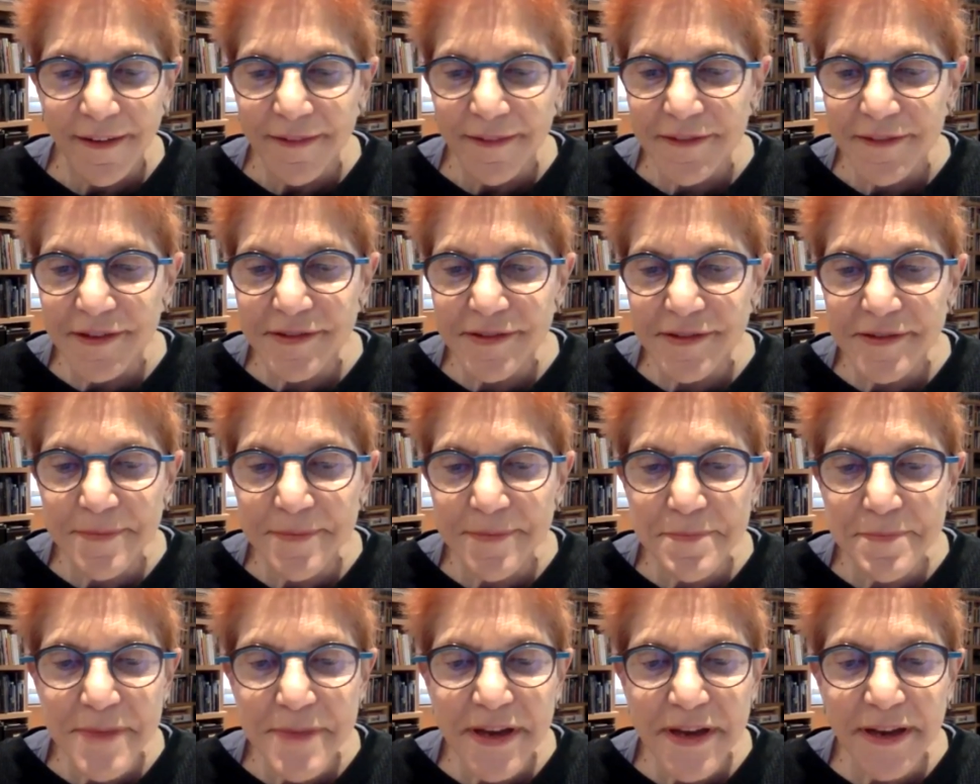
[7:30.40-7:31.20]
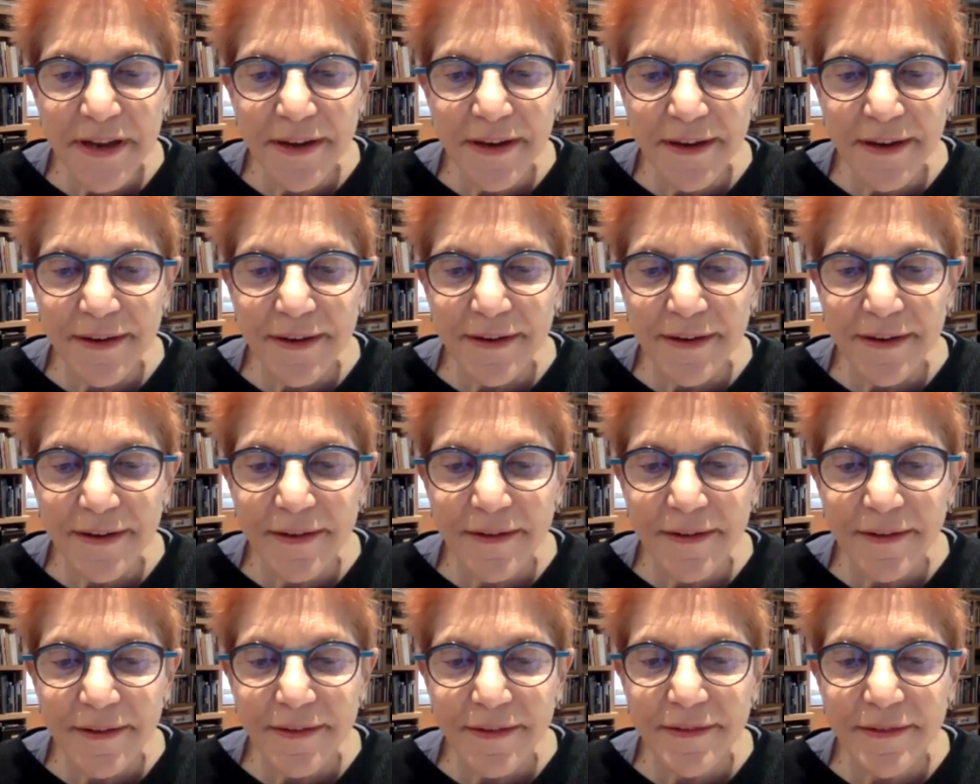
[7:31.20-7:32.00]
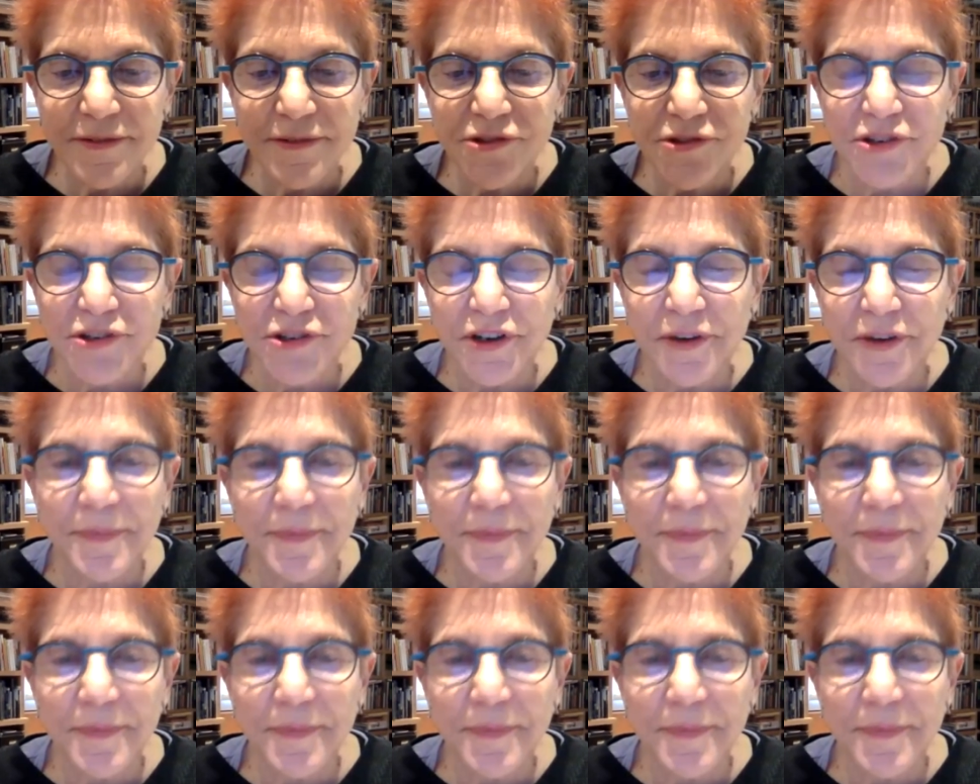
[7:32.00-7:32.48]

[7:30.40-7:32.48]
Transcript: Just a minute. Share.